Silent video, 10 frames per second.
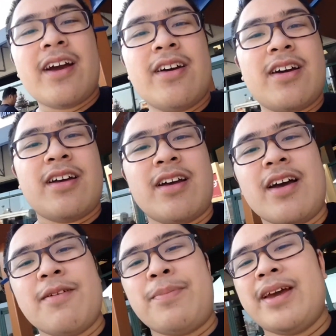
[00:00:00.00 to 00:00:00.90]

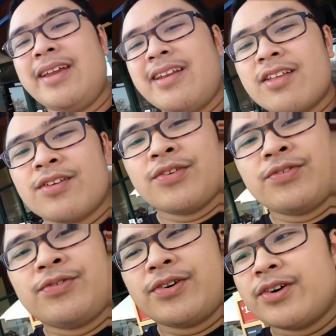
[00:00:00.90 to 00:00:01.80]
I paid this
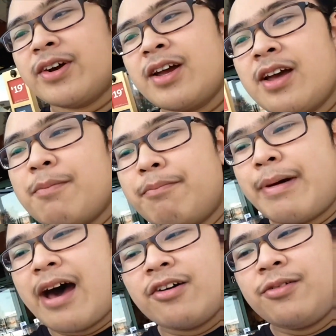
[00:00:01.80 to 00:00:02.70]
for Mau